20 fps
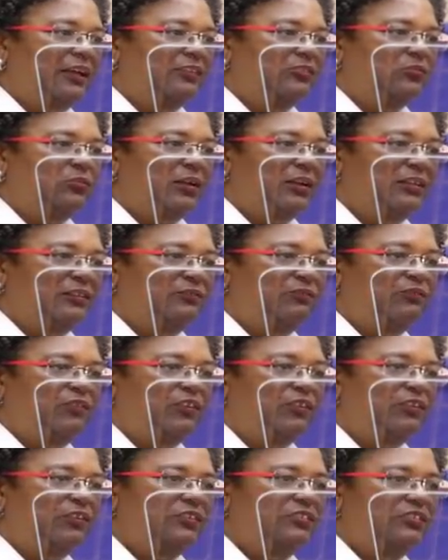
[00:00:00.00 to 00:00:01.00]
as well as
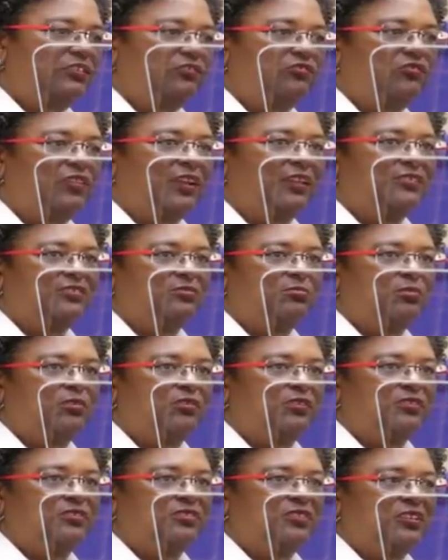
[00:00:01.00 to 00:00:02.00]
fairness and
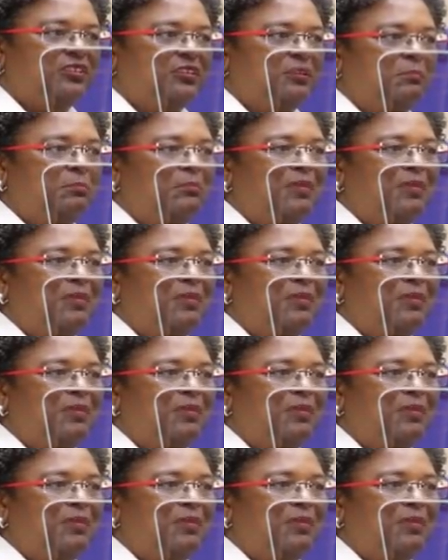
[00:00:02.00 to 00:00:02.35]
transparency in